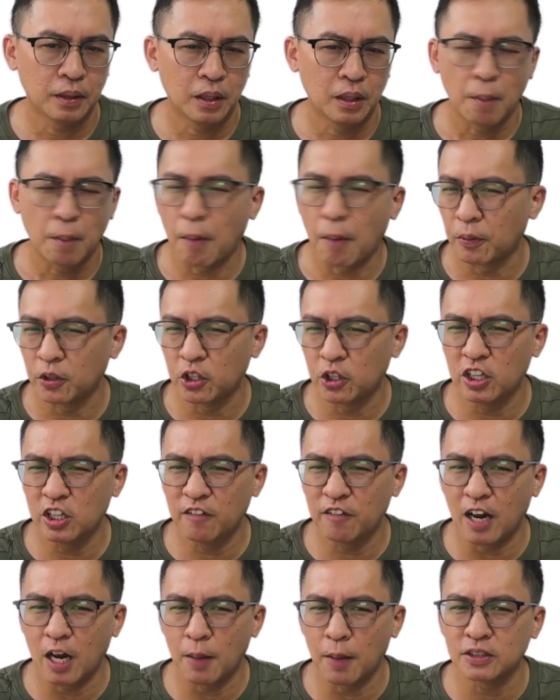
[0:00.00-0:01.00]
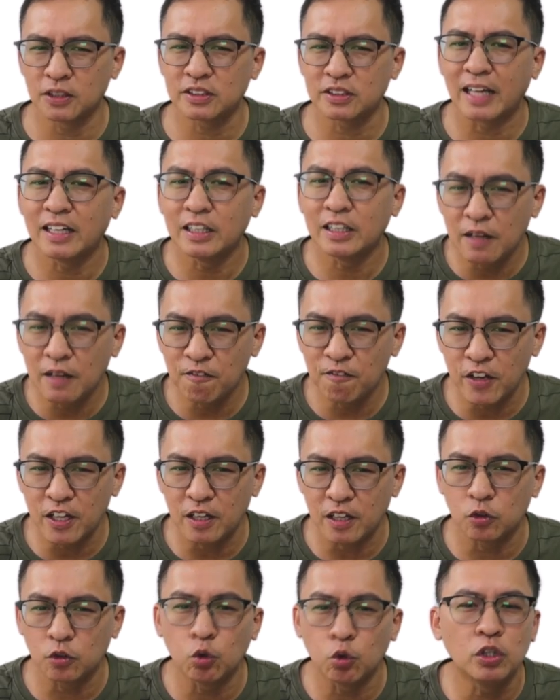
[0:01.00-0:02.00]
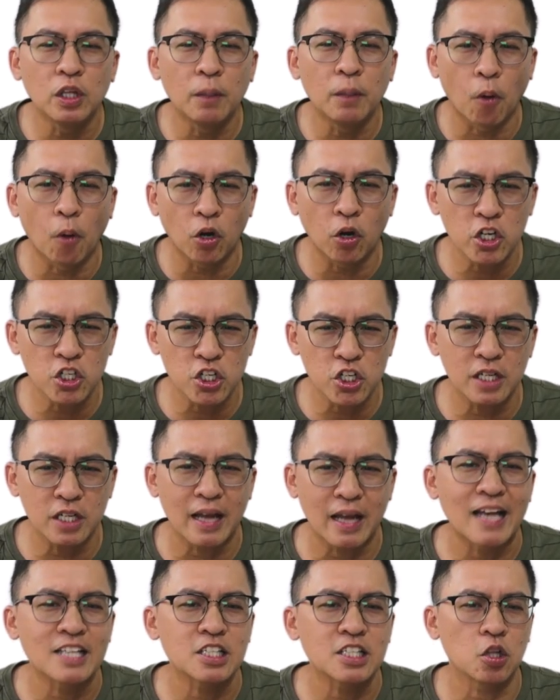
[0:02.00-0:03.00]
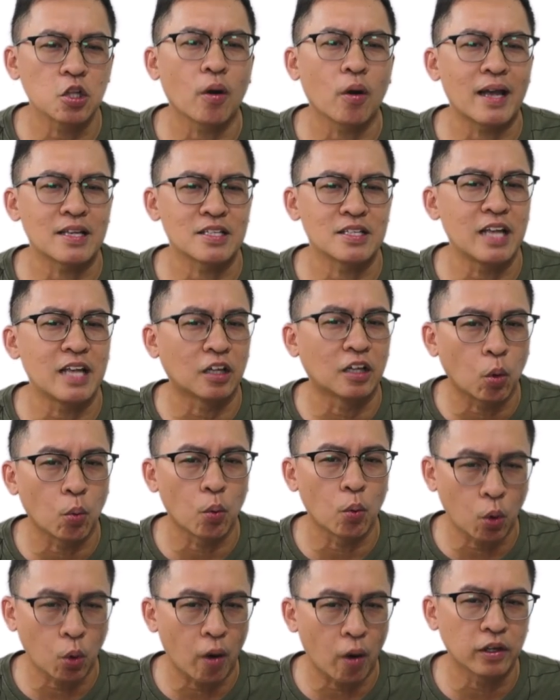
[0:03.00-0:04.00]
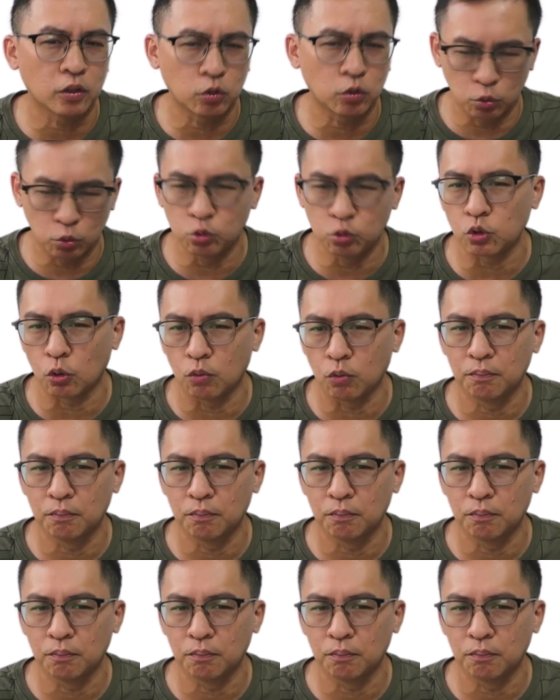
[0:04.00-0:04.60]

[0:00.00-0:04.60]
Property developers can deem fit to demolish it as long as they are not required to do so.